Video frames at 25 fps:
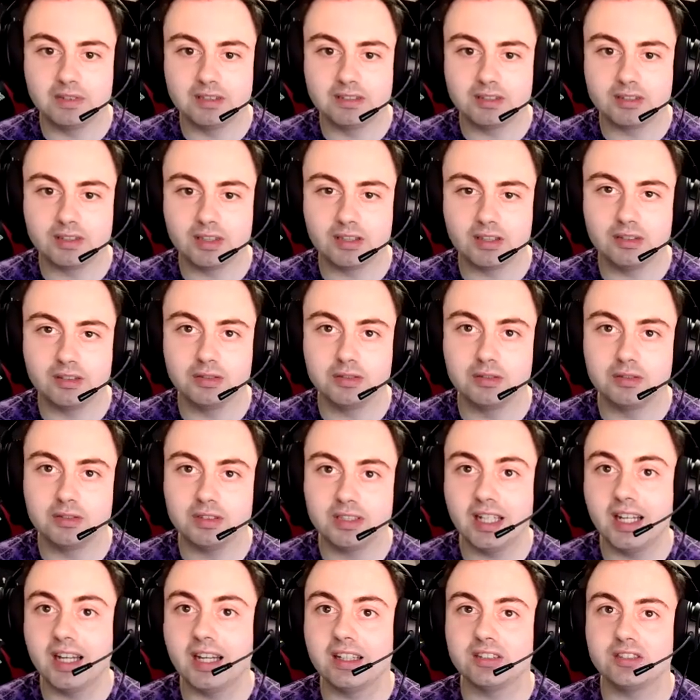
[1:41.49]
So
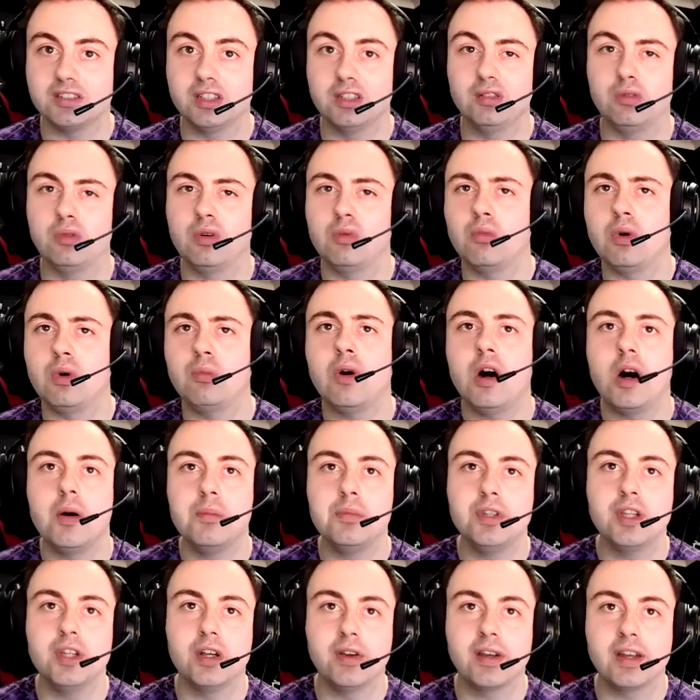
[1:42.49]
yeah, so what
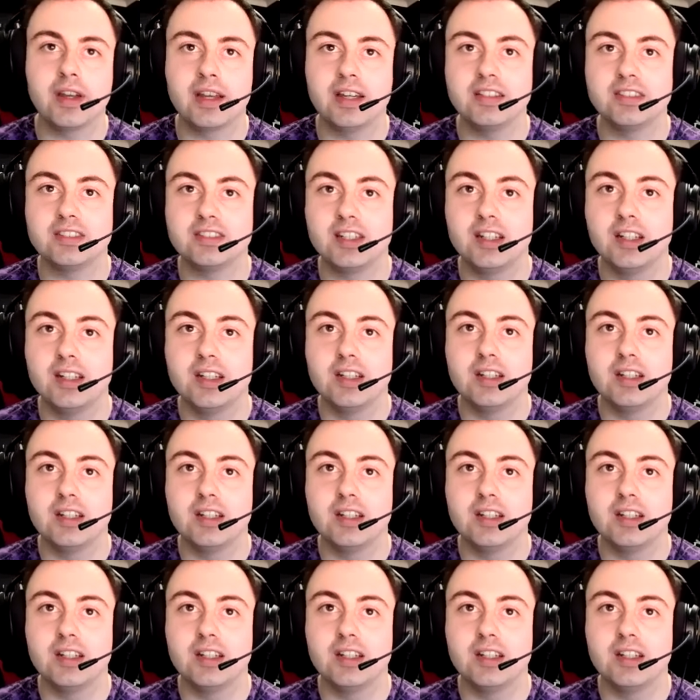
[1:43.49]
I'm doing is